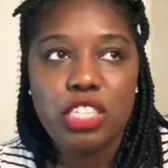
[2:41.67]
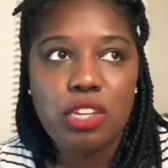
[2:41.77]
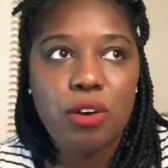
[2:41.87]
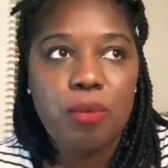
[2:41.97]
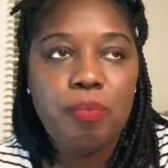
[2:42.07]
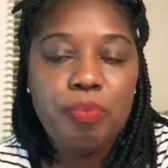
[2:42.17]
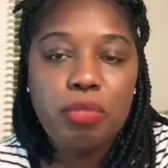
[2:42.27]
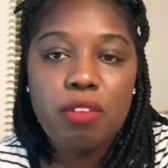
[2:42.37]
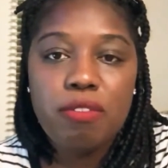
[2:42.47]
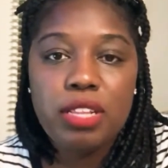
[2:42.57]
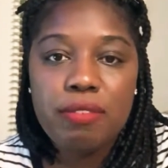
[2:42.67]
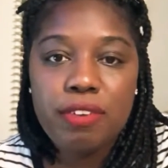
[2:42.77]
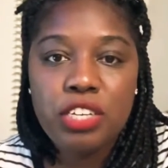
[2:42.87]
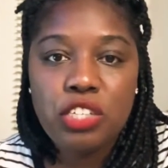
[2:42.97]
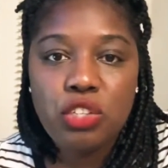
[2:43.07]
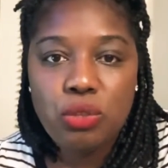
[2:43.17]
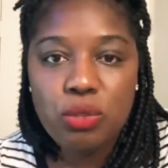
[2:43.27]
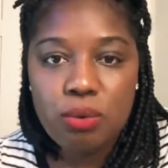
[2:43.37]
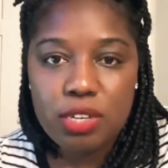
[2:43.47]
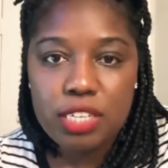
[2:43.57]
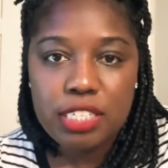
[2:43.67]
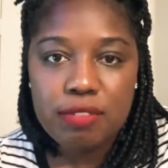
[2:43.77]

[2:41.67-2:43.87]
So for the first 2 quarters